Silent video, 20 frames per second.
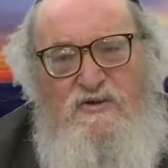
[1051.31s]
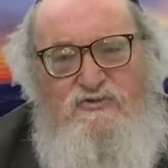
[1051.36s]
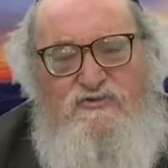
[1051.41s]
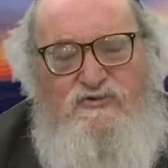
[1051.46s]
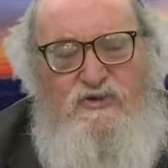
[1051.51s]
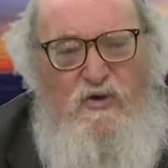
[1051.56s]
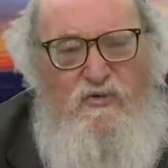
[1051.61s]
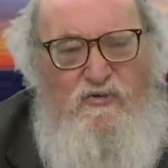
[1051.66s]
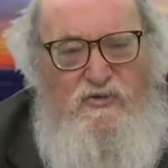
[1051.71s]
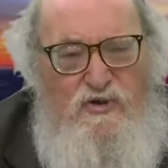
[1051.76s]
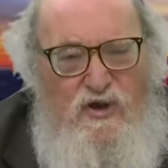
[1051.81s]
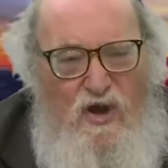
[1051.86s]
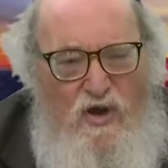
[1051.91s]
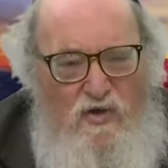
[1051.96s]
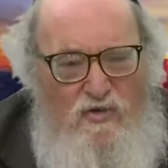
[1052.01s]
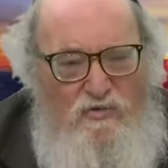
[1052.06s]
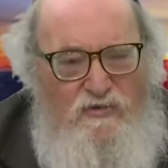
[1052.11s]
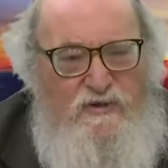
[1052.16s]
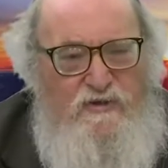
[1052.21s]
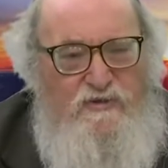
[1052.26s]
So
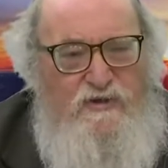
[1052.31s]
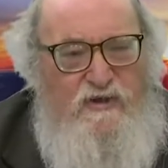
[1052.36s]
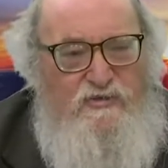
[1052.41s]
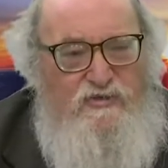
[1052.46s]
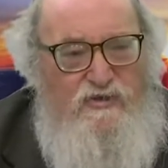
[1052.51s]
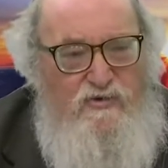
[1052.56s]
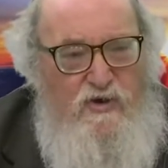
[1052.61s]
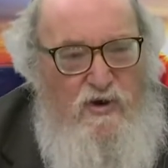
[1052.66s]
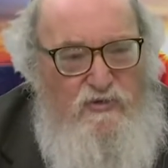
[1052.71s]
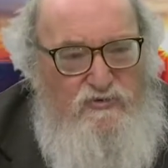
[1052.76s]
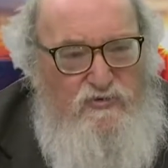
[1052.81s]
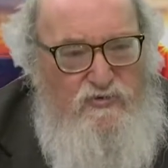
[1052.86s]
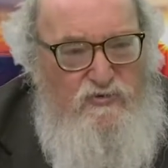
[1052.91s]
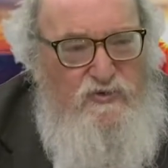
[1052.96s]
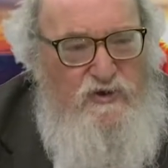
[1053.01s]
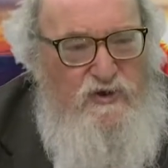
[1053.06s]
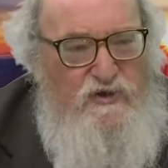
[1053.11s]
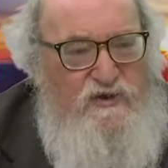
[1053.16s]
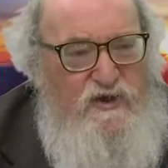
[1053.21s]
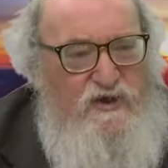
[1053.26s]
note that there are
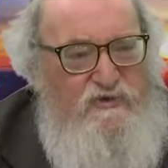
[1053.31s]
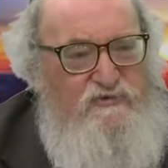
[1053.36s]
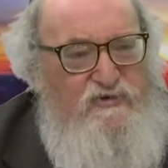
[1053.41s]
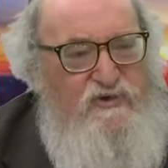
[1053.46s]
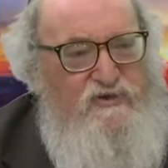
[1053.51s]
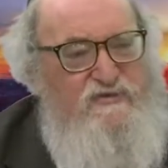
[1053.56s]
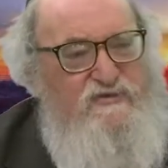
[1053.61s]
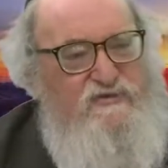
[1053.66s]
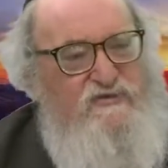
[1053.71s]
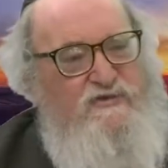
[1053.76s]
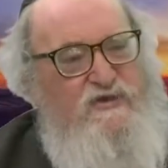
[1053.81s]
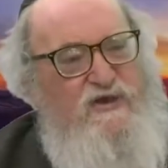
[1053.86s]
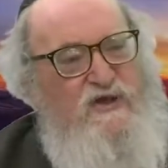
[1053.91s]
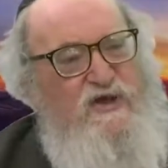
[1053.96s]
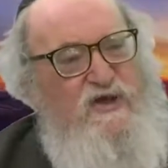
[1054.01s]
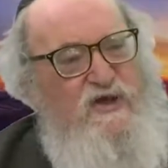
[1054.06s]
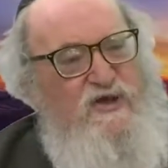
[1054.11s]
two conditions.